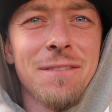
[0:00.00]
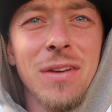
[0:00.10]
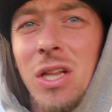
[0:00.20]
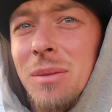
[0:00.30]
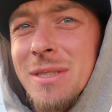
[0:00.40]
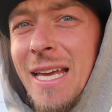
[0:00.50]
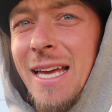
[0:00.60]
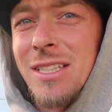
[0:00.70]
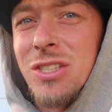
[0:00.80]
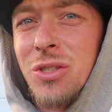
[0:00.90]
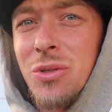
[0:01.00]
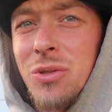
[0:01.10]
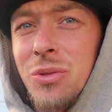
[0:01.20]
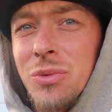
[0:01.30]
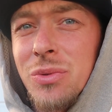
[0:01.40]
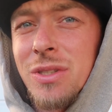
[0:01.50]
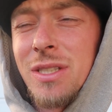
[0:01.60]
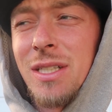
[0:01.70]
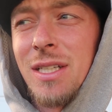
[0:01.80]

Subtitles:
Phillips head screws.